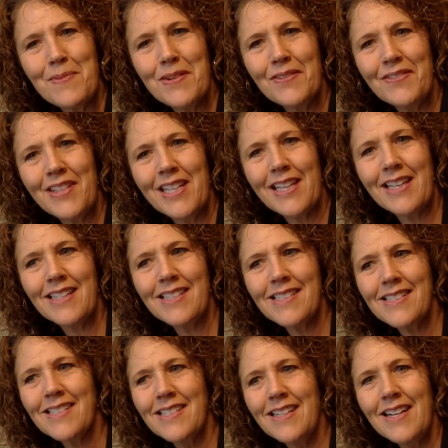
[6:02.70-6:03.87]
of
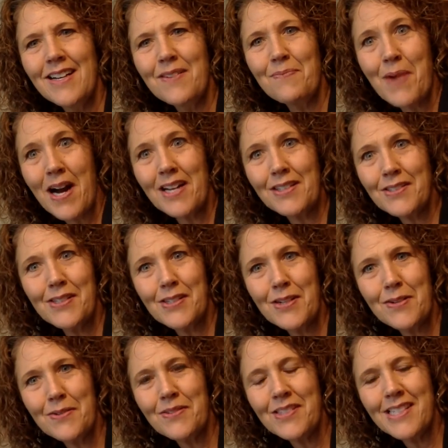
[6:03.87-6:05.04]
these
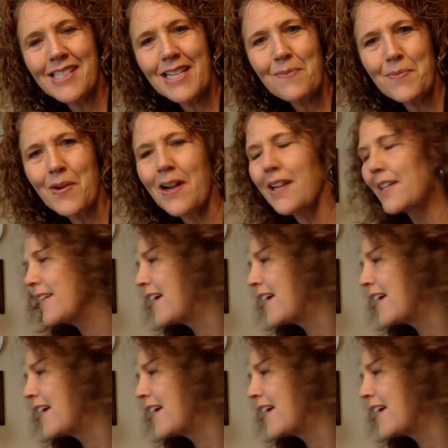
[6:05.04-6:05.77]
milestones seem right